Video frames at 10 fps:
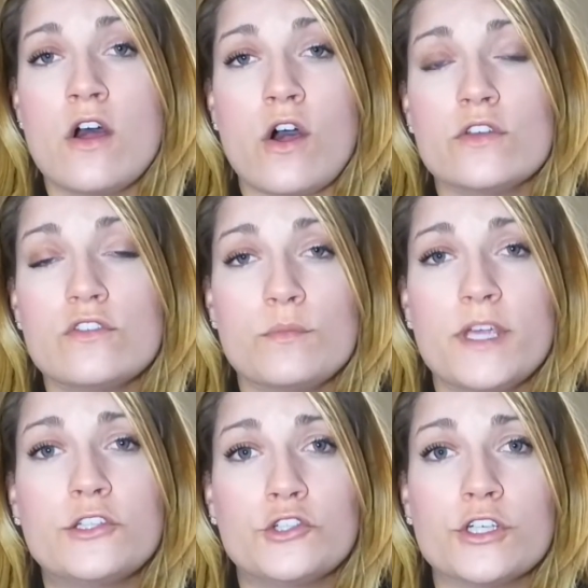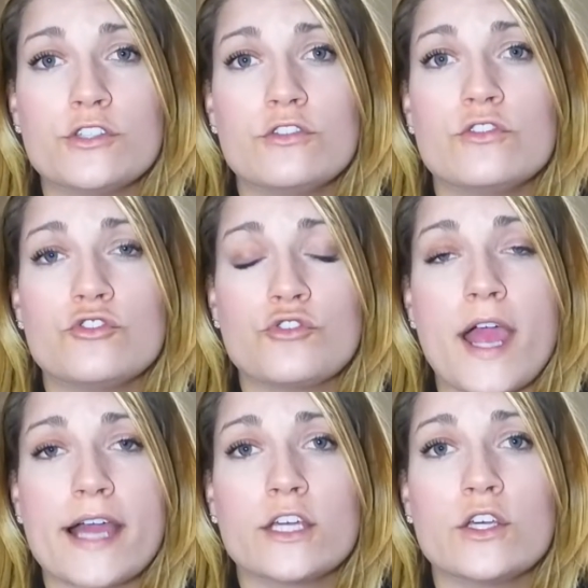Also, make sure to
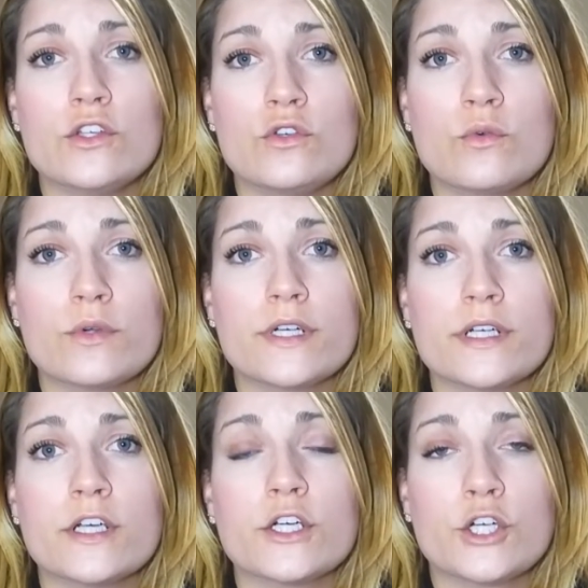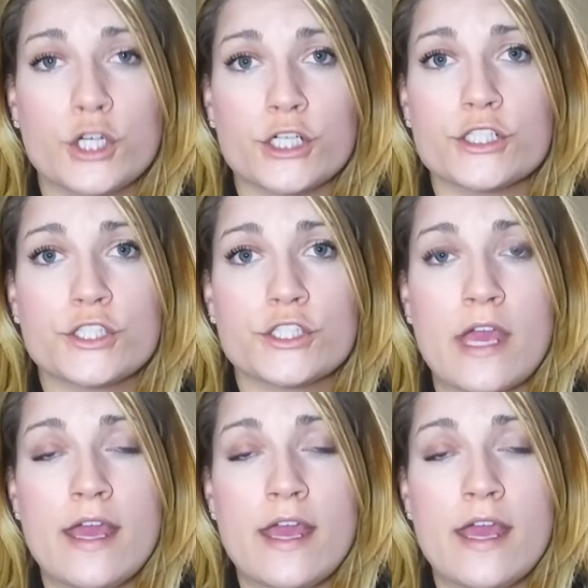track your curse.